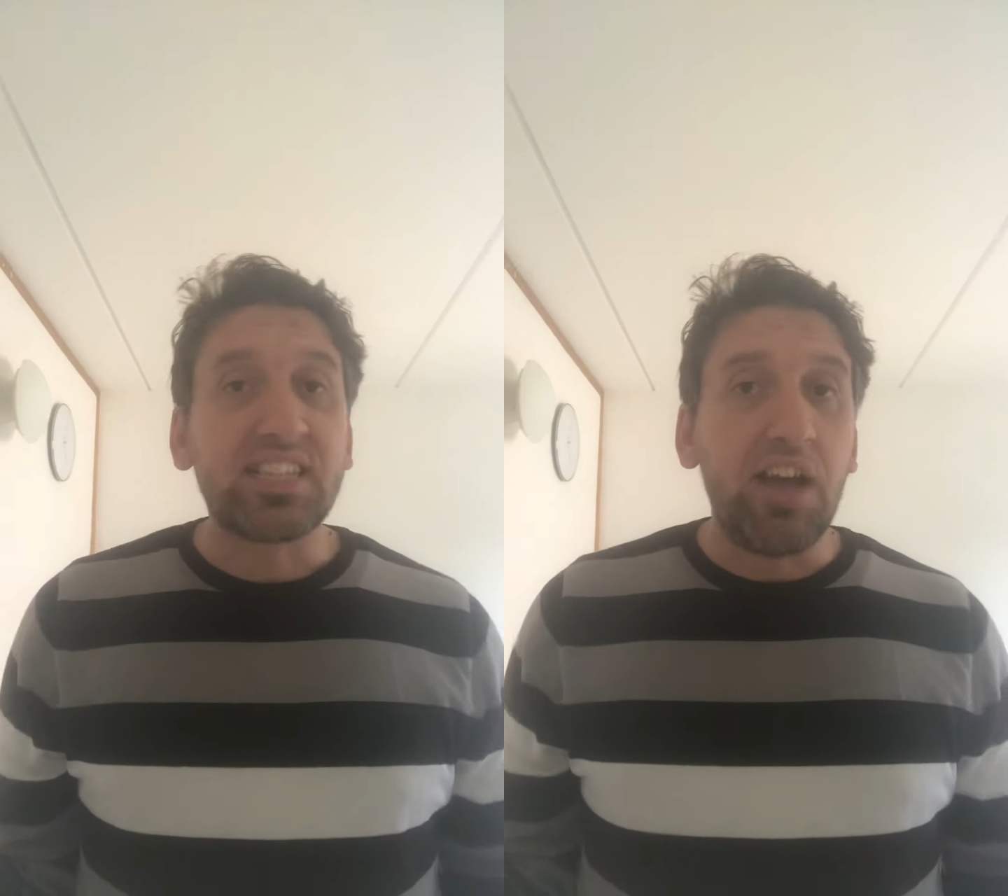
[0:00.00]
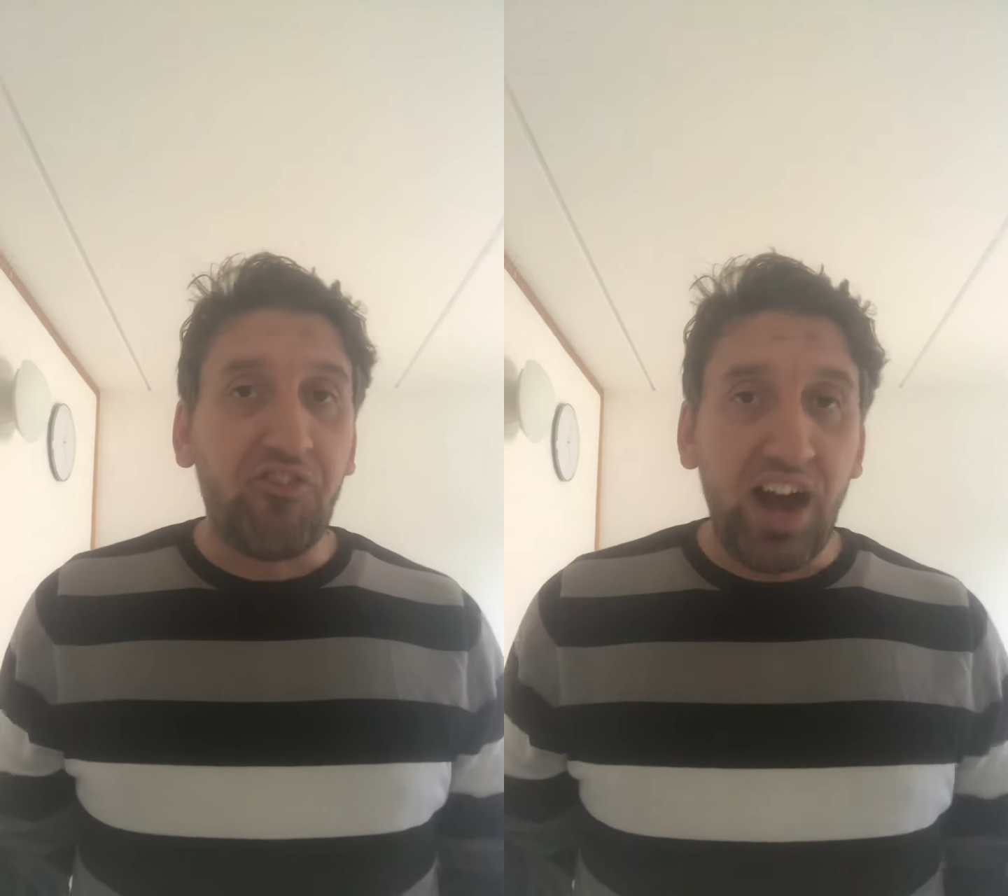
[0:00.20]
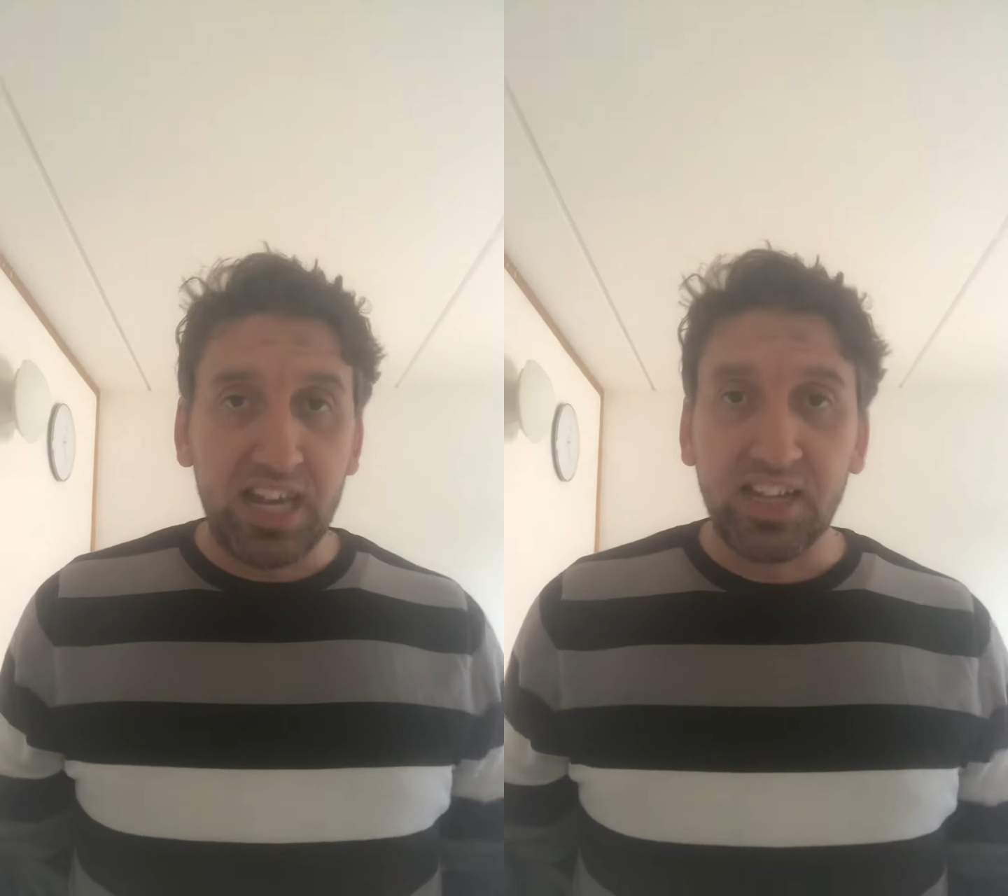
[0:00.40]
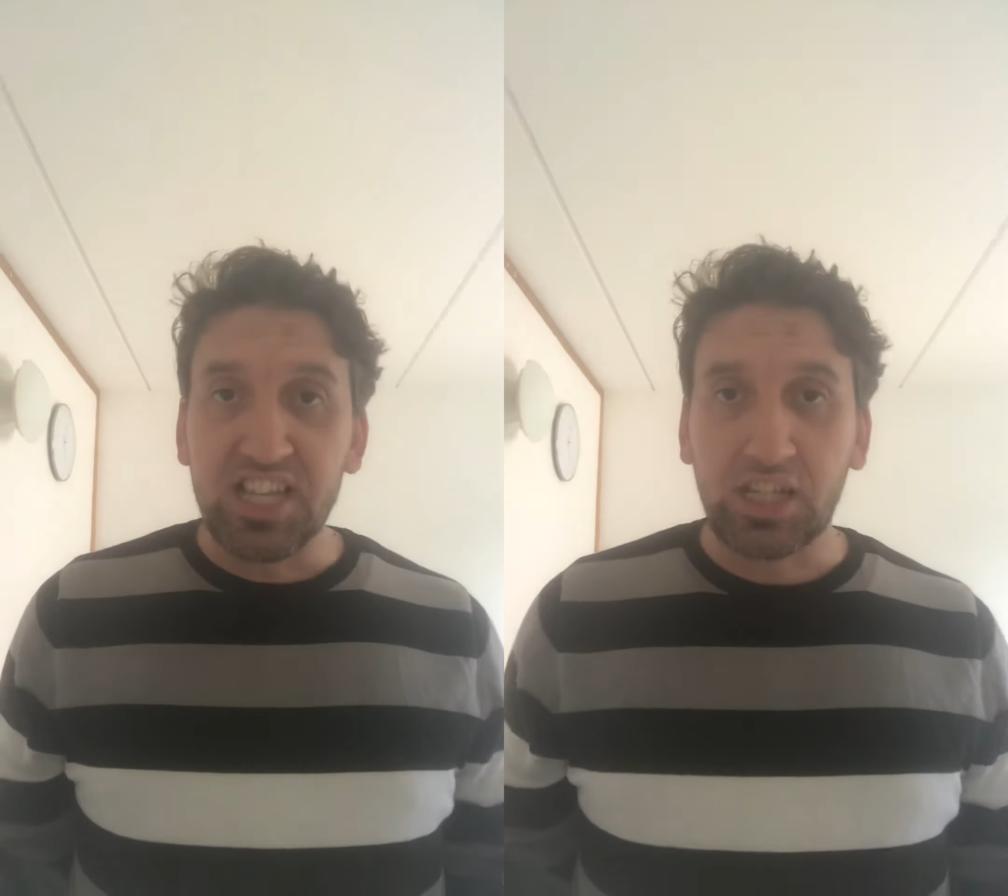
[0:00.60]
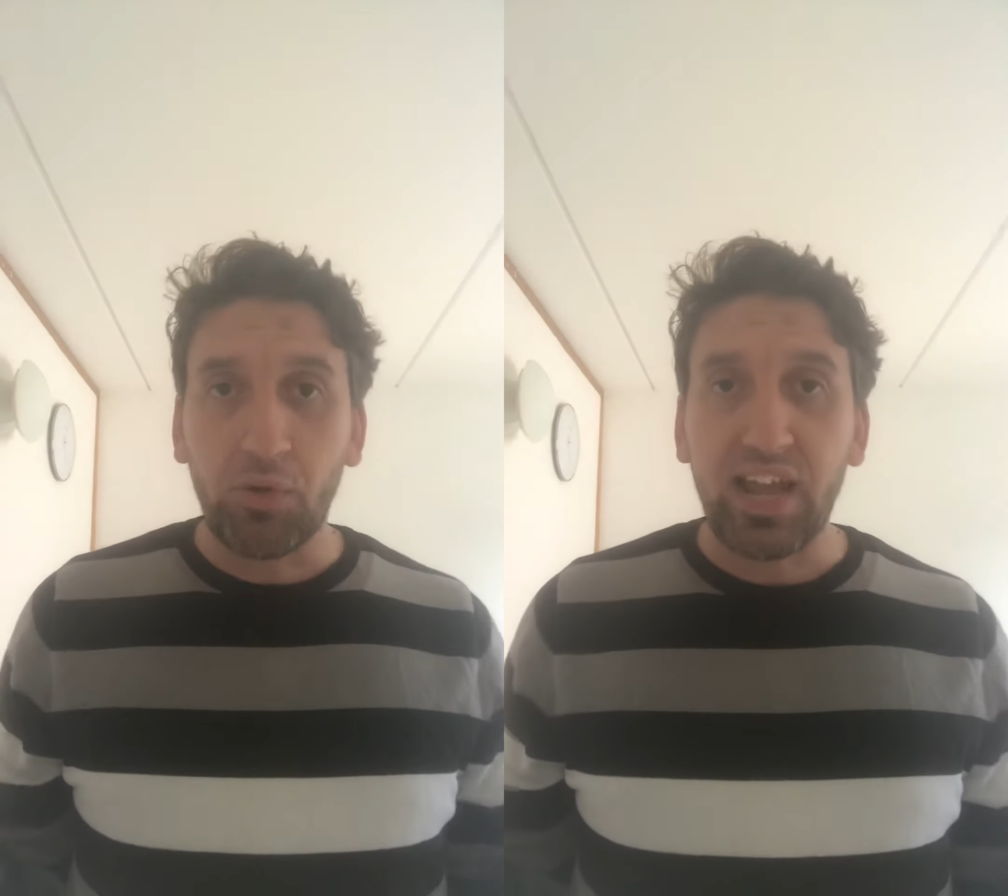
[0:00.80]
Slam final in
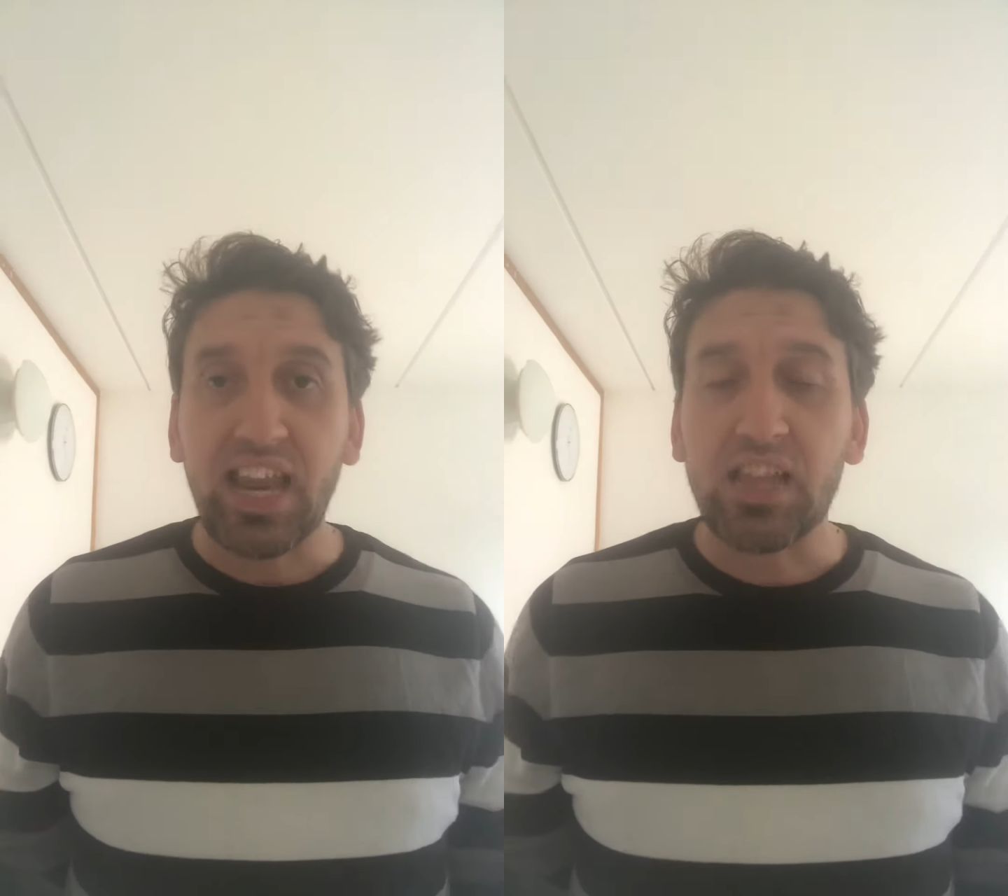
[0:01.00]
his career,